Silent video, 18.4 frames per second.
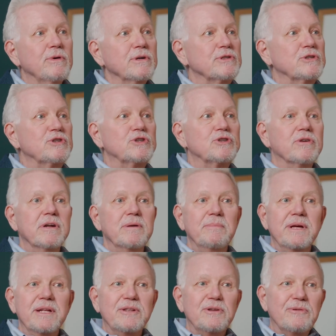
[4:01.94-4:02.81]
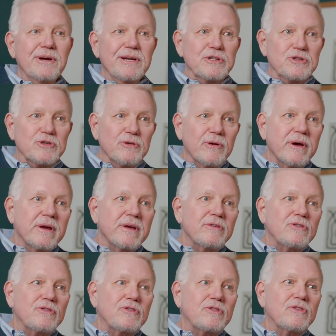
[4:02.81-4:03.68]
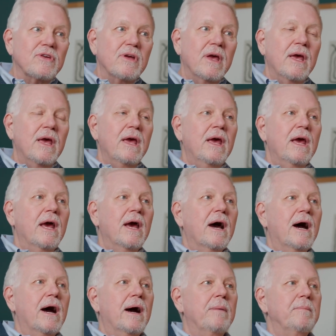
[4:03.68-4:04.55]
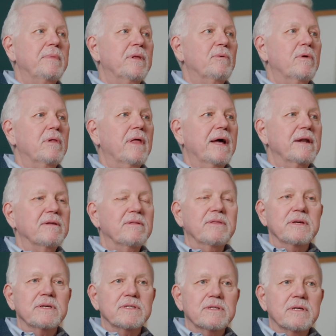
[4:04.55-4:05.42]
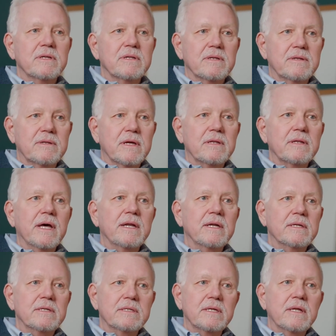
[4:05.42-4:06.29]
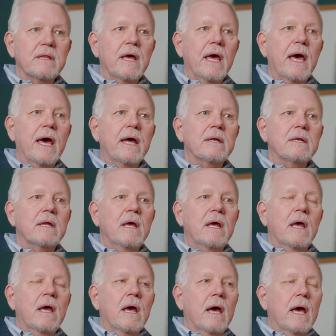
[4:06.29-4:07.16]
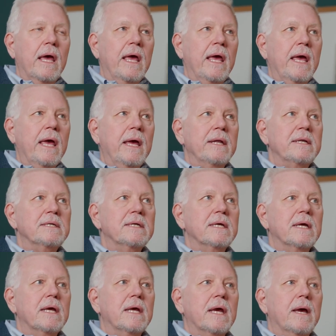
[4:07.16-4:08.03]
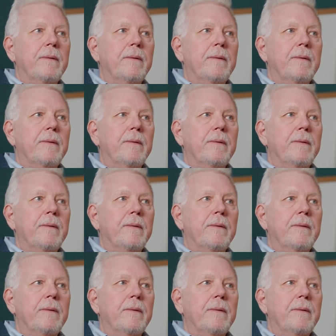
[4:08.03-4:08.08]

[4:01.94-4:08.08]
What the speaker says: wasn't sure I'd made the right choice. There were a lot of things that led into that. And